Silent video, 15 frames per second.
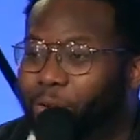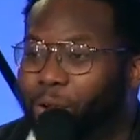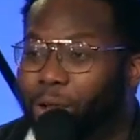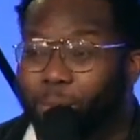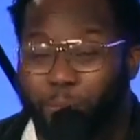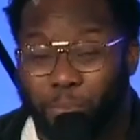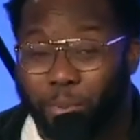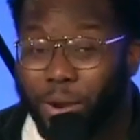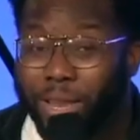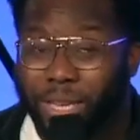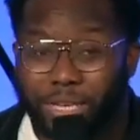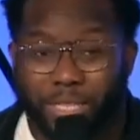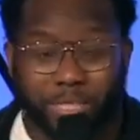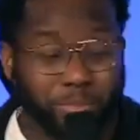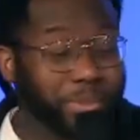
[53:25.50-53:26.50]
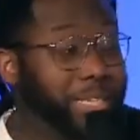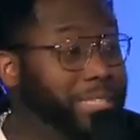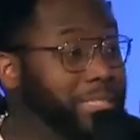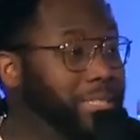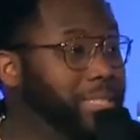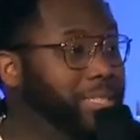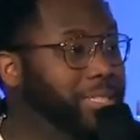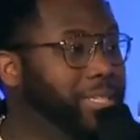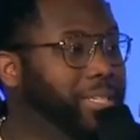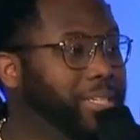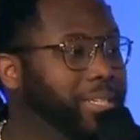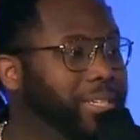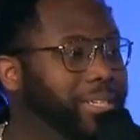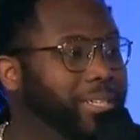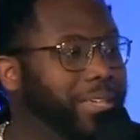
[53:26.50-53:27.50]
I'm gonna pray and dismiss.
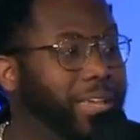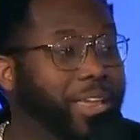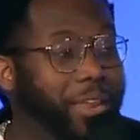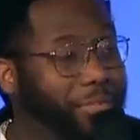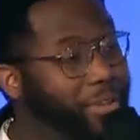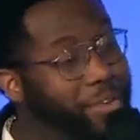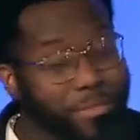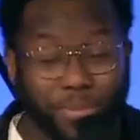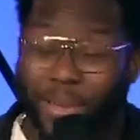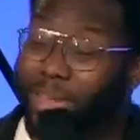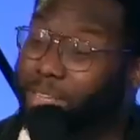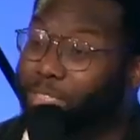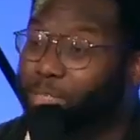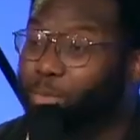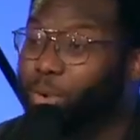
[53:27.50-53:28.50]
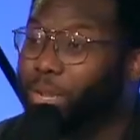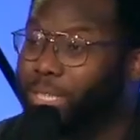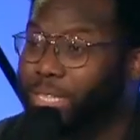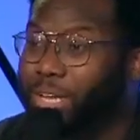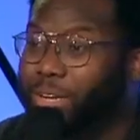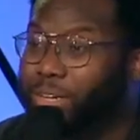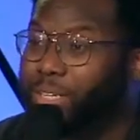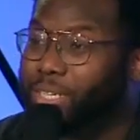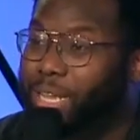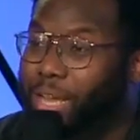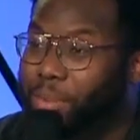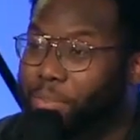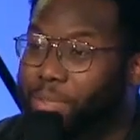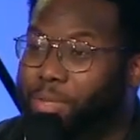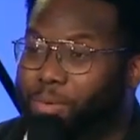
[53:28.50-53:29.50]
And if everybody just walks out in the
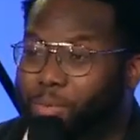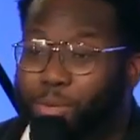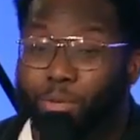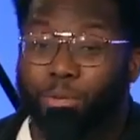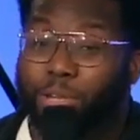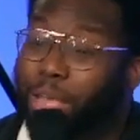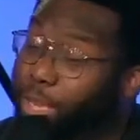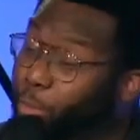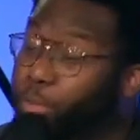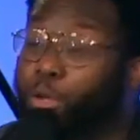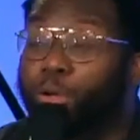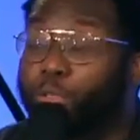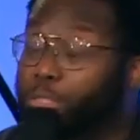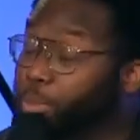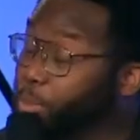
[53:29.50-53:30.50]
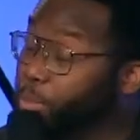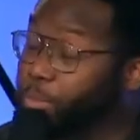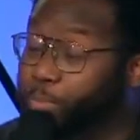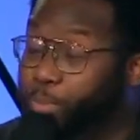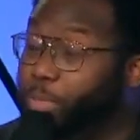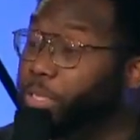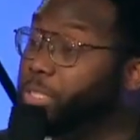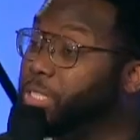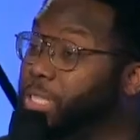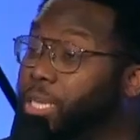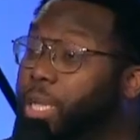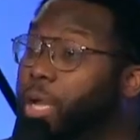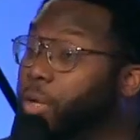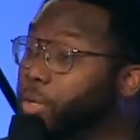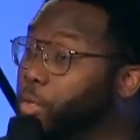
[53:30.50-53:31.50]
lobby, we're gonna lock, we're gonna put a
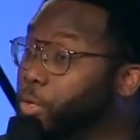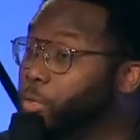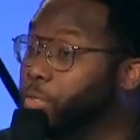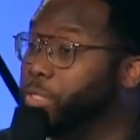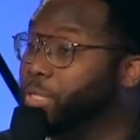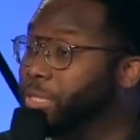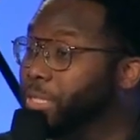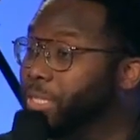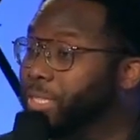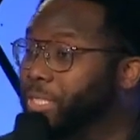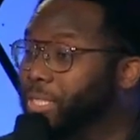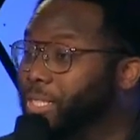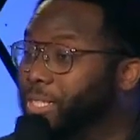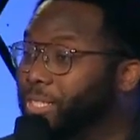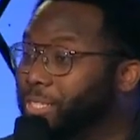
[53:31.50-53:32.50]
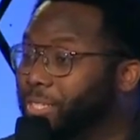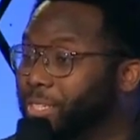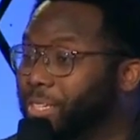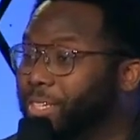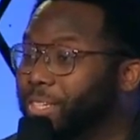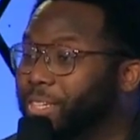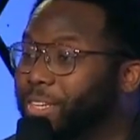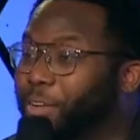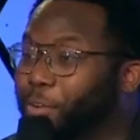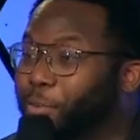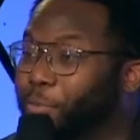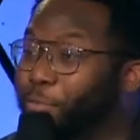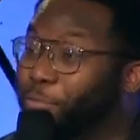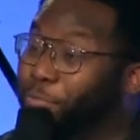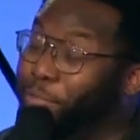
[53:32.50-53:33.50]
stick on the doors.
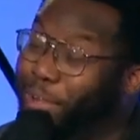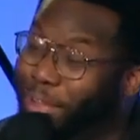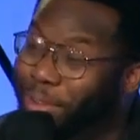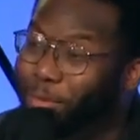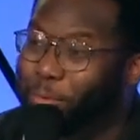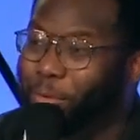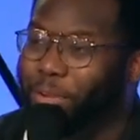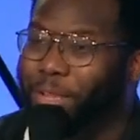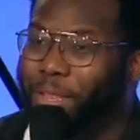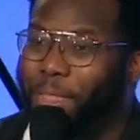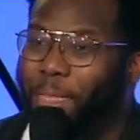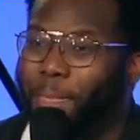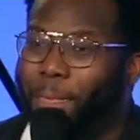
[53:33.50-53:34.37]
Find one.